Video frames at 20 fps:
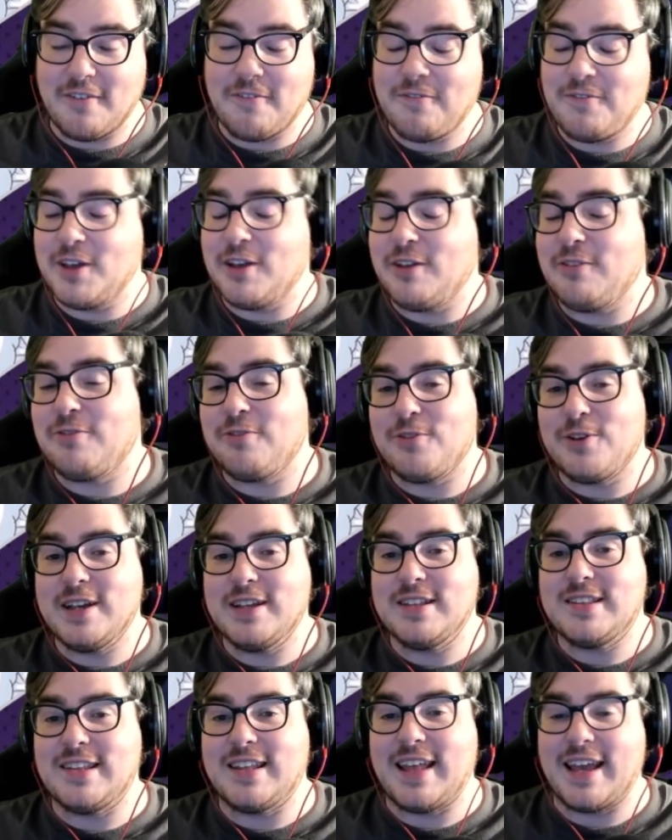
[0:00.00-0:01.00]
Feel
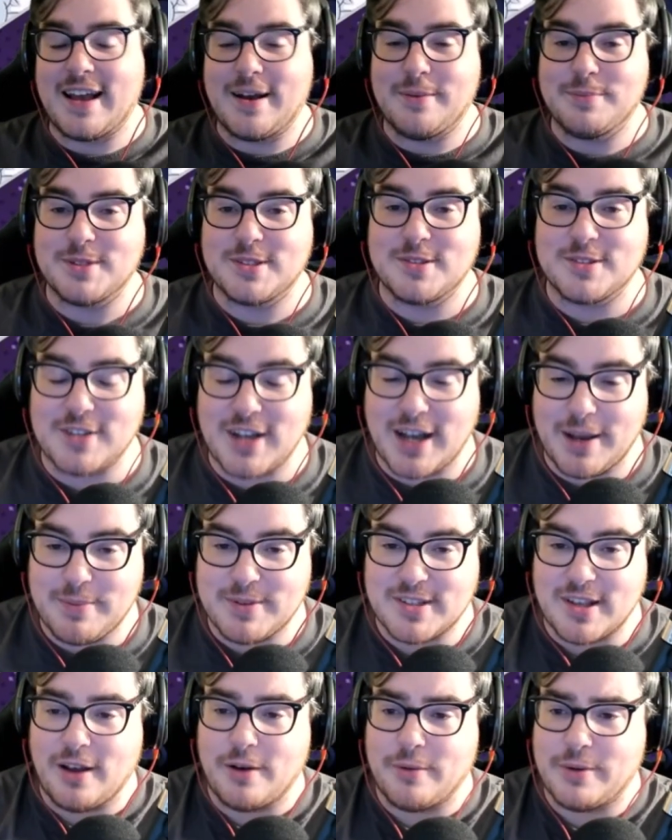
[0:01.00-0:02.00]
free to like, comment, subscribe
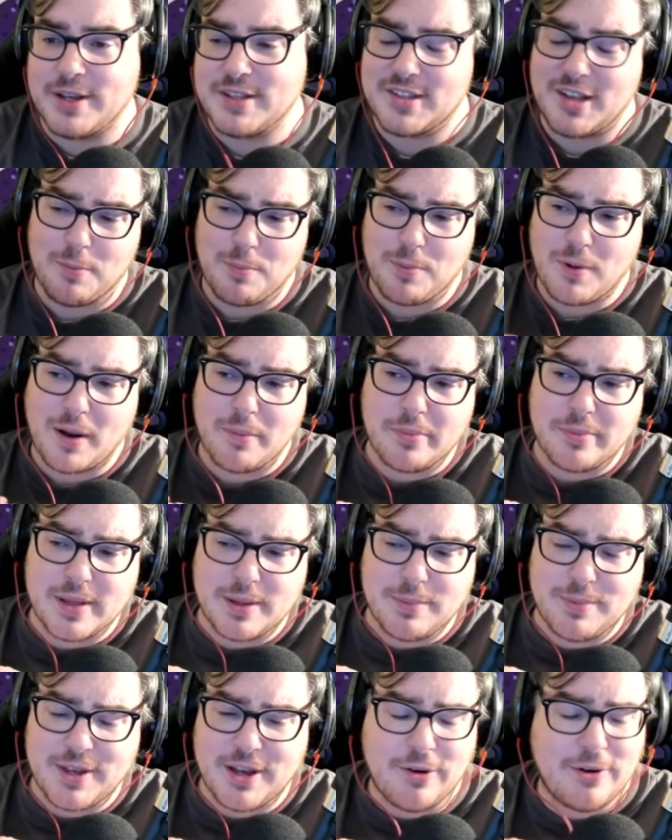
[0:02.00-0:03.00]
as always. I'll probably
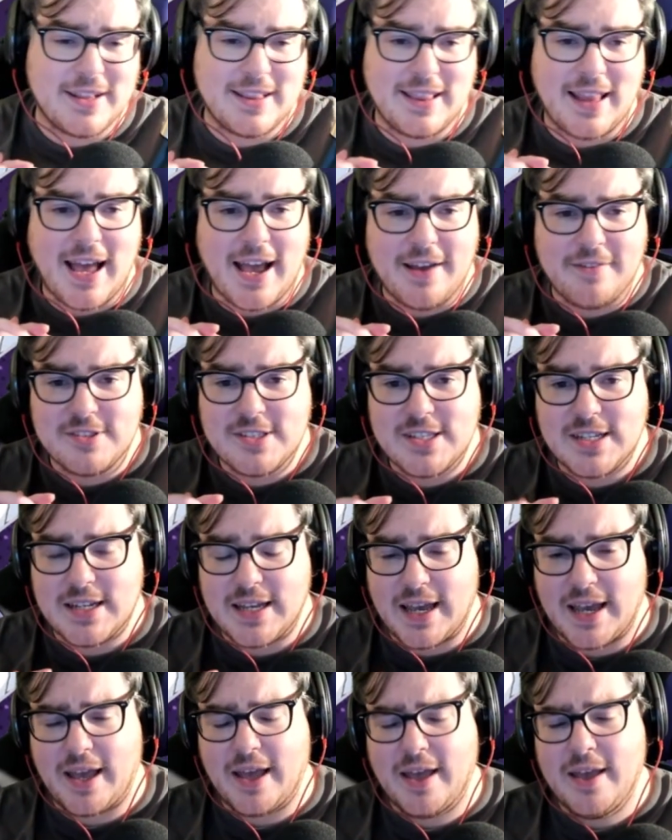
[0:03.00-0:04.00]
be going live
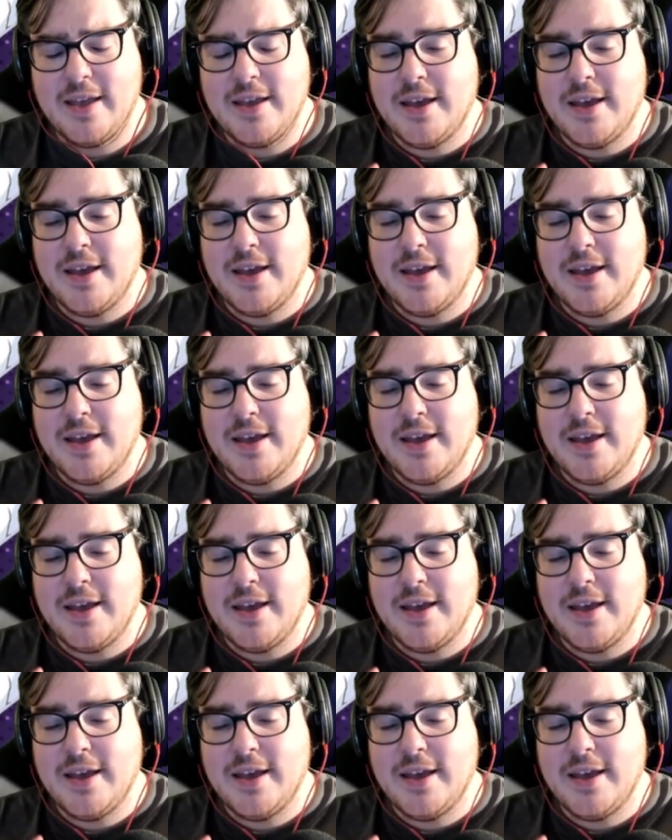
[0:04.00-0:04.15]
today.